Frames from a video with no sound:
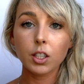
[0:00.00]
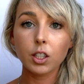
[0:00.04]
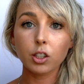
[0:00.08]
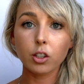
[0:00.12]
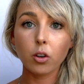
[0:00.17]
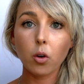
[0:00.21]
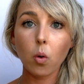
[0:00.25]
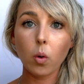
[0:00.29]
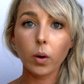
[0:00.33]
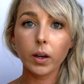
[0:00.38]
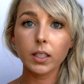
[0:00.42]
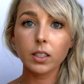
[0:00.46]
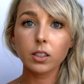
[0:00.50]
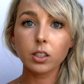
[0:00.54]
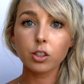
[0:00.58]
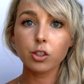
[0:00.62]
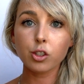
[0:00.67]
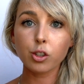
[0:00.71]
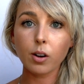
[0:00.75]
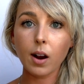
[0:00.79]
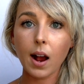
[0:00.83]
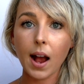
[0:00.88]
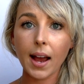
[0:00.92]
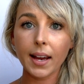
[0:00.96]
You're going to
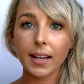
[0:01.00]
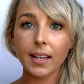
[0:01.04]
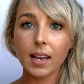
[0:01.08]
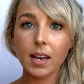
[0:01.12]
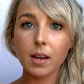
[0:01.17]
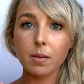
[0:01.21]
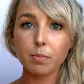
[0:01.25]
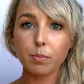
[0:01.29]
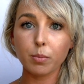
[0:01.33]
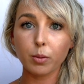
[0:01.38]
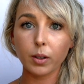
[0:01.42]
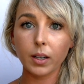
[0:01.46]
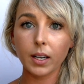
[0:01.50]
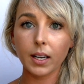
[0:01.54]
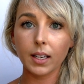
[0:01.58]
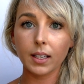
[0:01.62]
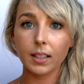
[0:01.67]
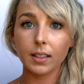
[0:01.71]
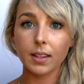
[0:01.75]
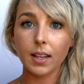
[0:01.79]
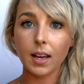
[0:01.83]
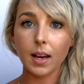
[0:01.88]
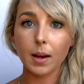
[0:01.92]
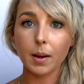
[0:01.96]
try and bring
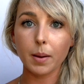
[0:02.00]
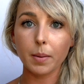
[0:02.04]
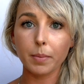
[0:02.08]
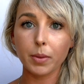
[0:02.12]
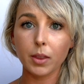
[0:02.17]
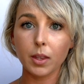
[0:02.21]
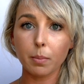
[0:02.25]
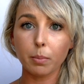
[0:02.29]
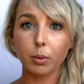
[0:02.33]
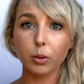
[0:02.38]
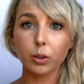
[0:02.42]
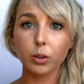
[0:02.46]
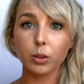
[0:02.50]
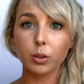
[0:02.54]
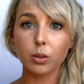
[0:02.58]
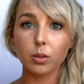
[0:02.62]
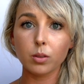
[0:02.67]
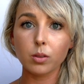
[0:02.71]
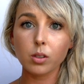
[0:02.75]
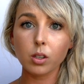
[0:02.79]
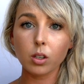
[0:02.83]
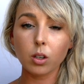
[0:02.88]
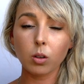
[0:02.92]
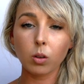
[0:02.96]
the
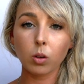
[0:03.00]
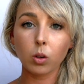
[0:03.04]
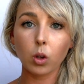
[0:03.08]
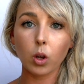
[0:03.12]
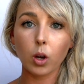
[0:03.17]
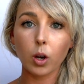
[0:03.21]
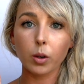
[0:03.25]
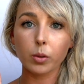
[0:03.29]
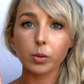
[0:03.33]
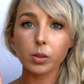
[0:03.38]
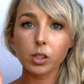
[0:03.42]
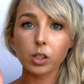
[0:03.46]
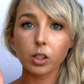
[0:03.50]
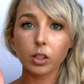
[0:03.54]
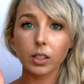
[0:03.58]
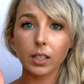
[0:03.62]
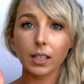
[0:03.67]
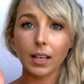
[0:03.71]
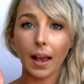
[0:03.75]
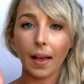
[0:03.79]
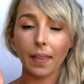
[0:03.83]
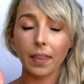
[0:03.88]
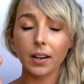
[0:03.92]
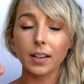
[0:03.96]
blues closer
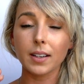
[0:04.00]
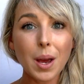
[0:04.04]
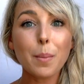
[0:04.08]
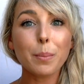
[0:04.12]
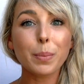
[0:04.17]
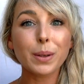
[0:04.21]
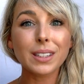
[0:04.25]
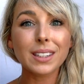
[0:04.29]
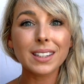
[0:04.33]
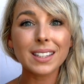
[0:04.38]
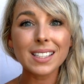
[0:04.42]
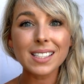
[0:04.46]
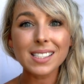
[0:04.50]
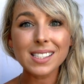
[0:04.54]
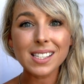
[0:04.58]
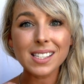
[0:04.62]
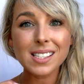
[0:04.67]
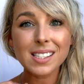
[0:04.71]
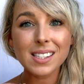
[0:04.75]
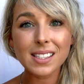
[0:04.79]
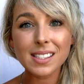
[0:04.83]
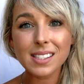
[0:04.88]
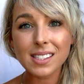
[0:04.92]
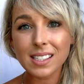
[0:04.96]
together. But this
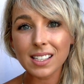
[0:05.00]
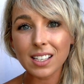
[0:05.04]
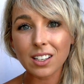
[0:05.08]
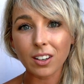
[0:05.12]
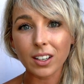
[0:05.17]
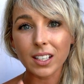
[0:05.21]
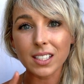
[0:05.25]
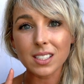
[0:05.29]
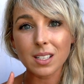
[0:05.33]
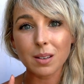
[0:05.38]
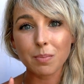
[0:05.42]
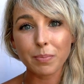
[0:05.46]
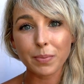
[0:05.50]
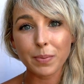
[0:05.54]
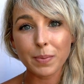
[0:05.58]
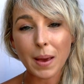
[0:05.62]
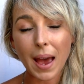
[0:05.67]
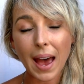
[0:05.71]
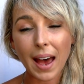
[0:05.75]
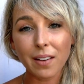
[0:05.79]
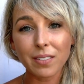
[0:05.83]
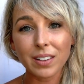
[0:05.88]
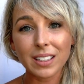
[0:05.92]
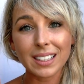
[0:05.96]
is the secret to
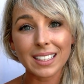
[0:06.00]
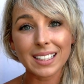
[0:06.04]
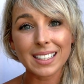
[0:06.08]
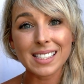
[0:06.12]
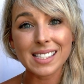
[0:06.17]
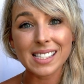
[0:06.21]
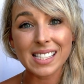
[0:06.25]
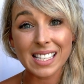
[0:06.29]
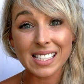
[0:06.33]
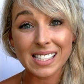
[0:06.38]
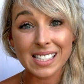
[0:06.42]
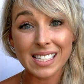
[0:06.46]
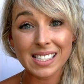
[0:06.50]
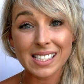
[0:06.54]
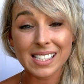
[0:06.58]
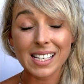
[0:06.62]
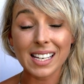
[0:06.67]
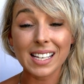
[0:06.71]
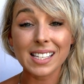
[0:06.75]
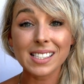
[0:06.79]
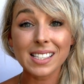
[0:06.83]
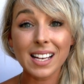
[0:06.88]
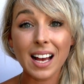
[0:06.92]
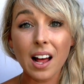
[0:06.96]
having the consistency,
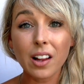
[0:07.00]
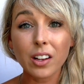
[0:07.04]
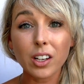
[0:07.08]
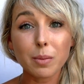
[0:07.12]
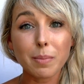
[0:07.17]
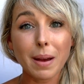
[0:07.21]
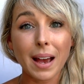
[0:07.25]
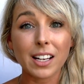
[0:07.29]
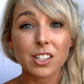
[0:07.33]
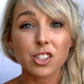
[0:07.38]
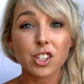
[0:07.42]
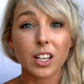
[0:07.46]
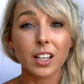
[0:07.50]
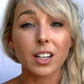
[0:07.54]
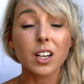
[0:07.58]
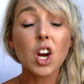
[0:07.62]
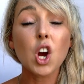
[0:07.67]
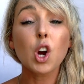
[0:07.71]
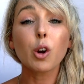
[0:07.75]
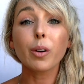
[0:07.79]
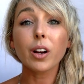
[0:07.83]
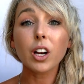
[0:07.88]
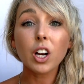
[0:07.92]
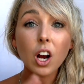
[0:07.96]
is color matching
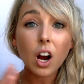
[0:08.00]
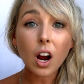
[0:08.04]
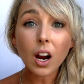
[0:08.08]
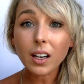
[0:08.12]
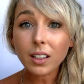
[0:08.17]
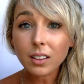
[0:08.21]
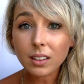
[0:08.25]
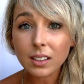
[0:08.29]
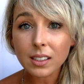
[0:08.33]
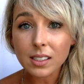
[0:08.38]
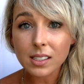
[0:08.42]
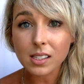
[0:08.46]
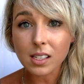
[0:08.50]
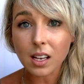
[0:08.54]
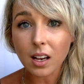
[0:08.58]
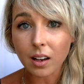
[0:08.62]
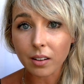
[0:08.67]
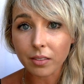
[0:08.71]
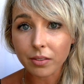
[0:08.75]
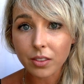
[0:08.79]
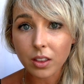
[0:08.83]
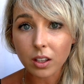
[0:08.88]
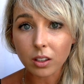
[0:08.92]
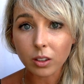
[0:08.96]
regardless
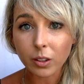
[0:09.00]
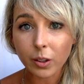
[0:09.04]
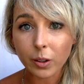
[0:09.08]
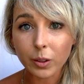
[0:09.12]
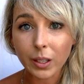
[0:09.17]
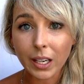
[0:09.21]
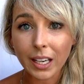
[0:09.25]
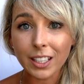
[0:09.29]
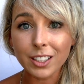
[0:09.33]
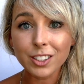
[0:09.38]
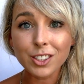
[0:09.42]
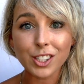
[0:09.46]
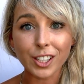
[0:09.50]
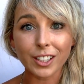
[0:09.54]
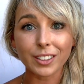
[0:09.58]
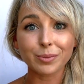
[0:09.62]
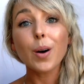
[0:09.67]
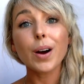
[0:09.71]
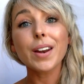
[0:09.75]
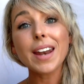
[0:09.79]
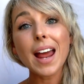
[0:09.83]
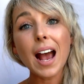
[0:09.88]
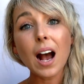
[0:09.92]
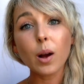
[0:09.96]
of the location.
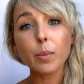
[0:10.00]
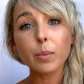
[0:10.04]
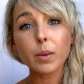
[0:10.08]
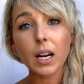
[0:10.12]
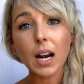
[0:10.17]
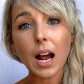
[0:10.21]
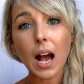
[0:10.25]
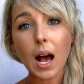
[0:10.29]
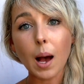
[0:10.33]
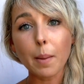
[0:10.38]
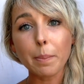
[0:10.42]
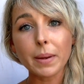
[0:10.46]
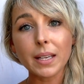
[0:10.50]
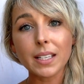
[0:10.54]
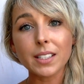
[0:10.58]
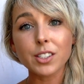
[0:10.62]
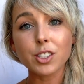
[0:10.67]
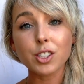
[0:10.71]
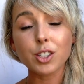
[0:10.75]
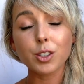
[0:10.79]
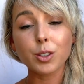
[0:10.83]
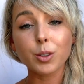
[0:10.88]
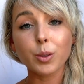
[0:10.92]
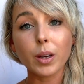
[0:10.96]
Now I'm gonna hop
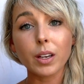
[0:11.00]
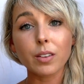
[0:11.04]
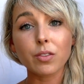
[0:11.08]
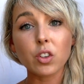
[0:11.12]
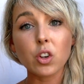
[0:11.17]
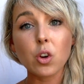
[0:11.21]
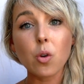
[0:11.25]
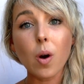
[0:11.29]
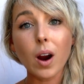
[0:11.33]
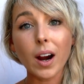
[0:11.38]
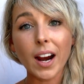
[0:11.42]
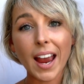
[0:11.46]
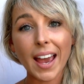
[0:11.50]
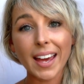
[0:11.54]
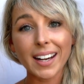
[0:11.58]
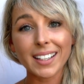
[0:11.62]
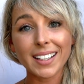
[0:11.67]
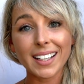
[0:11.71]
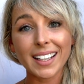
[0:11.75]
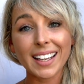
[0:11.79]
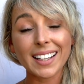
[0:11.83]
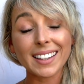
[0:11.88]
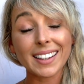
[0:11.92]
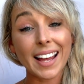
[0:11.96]
into, if you are
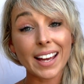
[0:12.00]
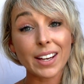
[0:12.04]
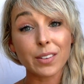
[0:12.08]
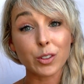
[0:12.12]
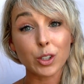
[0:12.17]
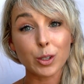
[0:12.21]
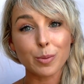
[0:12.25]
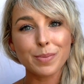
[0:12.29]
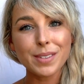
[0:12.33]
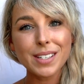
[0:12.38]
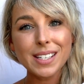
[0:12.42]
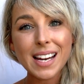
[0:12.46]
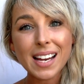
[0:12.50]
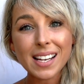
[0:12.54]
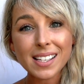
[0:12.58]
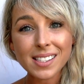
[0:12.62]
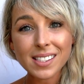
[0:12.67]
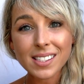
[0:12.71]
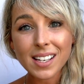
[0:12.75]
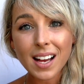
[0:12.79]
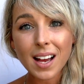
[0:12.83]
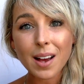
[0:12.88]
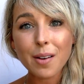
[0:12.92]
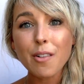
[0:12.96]
editing in Lightroom
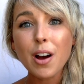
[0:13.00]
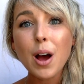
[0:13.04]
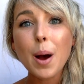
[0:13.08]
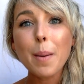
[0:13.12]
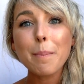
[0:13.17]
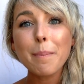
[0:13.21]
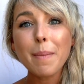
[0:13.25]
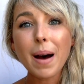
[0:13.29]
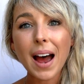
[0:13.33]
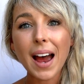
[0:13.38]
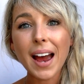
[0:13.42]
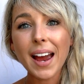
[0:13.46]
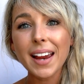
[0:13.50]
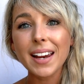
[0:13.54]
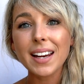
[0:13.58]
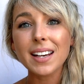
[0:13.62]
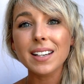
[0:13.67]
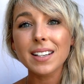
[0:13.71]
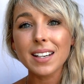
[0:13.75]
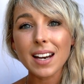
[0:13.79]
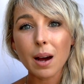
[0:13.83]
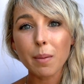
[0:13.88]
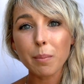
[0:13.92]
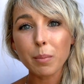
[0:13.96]
Desktop, my
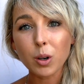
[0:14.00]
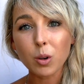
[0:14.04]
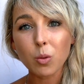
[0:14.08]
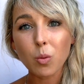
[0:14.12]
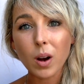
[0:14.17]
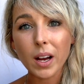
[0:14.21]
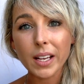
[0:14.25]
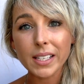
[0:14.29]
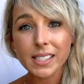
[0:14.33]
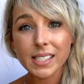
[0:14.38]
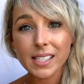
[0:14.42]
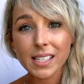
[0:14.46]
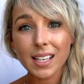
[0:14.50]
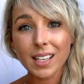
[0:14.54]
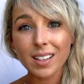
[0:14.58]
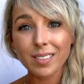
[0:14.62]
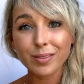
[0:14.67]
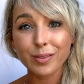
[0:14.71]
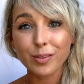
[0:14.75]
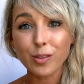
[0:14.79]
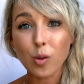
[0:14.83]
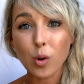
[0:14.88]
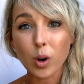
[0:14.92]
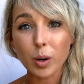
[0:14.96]
number 1 tip
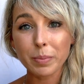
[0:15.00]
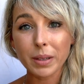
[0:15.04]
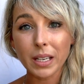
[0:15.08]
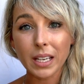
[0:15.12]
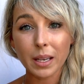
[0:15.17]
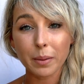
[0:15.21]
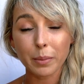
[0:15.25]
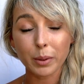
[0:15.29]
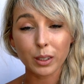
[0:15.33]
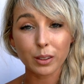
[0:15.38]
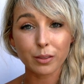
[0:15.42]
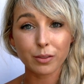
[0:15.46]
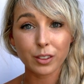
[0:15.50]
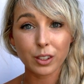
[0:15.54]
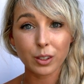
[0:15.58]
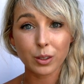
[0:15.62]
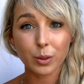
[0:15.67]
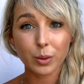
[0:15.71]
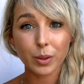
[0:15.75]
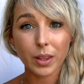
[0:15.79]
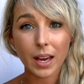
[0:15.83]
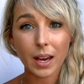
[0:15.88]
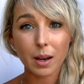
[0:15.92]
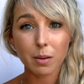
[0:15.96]
for being able to
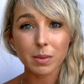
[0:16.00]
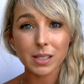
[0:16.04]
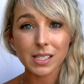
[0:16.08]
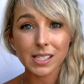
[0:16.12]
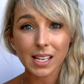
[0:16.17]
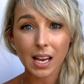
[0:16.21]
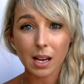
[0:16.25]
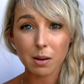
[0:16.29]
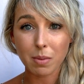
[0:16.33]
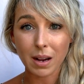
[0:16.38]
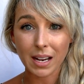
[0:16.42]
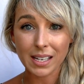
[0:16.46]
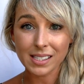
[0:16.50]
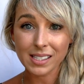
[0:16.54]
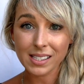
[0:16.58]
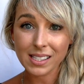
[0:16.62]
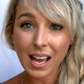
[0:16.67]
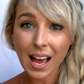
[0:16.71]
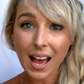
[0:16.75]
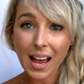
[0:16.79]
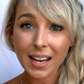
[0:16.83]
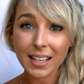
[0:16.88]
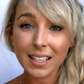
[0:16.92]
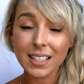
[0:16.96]
view them side by
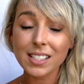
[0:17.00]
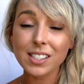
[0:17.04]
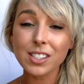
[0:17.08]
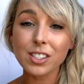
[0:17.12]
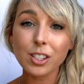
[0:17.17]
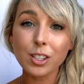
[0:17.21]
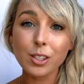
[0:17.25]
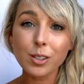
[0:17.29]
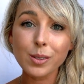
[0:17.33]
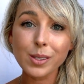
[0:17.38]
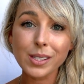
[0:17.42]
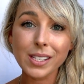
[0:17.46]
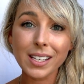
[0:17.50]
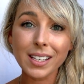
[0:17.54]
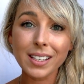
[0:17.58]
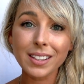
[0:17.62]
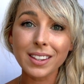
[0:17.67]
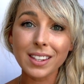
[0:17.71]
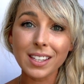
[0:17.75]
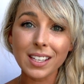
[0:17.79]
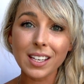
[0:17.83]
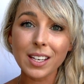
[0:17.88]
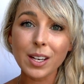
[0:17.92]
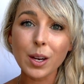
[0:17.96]
side is
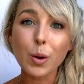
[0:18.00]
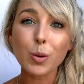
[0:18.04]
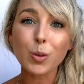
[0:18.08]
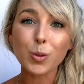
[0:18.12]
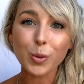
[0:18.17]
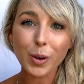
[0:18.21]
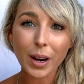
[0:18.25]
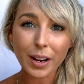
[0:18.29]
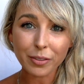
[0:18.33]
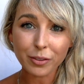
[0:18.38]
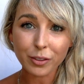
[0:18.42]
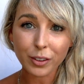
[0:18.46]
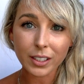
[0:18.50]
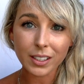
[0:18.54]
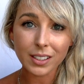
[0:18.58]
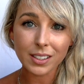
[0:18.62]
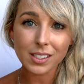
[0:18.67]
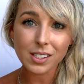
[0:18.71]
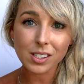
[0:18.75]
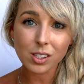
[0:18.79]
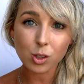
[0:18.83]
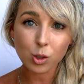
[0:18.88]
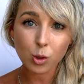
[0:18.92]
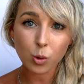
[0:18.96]
using the
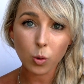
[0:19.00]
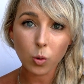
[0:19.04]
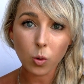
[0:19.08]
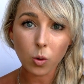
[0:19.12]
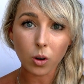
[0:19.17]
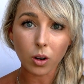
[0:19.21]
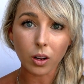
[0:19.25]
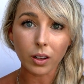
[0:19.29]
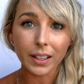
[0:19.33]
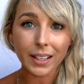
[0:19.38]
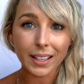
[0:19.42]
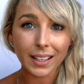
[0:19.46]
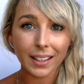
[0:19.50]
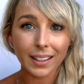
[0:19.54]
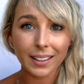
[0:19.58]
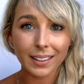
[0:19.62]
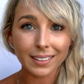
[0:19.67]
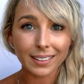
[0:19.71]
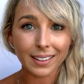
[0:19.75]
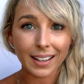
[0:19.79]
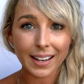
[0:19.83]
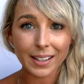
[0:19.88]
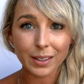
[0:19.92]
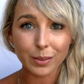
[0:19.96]
reference tool in
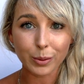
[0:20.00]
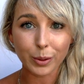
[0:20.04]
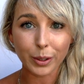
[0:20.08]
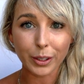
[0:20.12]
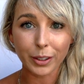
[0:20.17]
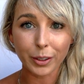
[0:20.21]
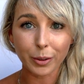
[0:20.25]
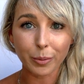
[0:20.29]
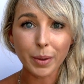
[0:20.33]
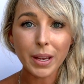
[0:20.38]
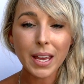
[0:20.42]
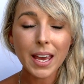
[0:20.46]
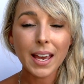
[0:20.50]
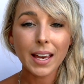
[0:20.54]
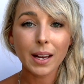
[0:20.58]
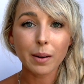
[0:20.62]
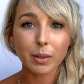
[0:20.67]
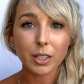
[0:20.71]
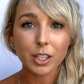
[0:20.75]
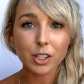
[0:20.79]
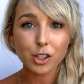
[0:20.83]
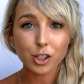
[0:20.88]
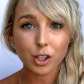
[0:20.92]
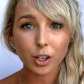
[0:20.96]
Lightroom. And I'm
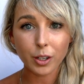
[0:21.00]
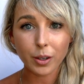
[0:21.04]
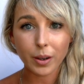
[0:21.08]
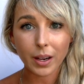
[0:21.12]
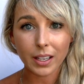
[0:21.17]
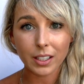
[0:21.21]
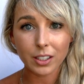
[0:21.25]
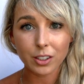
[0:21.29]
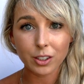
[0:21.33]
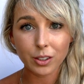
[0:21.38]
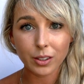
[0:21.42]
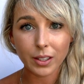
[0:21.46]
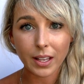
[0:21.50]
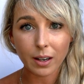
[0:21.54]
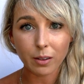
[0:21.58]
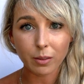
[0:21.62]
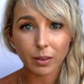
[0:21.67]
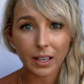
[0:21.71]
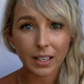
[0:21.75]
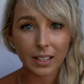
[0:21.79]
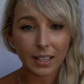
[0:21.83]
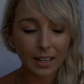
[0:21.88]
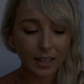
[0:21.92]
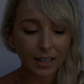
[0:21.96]
gonna show you how to do that right